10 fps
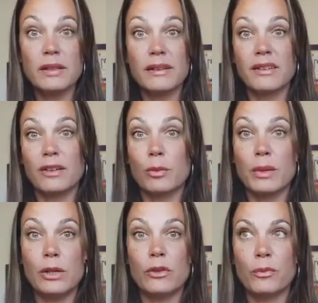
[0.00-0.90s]
This could be
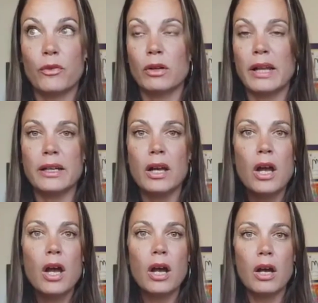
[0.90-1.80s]
used for like,
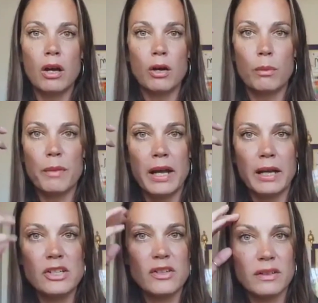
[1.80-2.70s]
oh man,
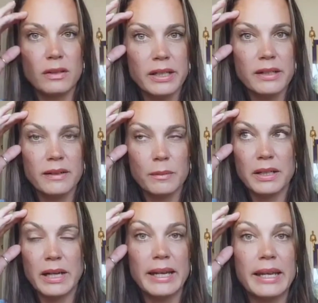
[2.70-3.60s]
I just deleted
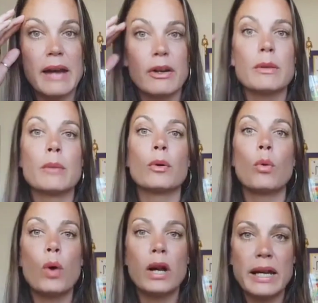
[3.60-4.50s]
something. I can't remember
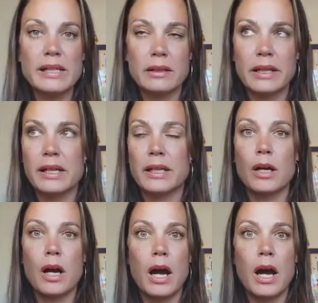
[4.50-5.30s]
what I deleted.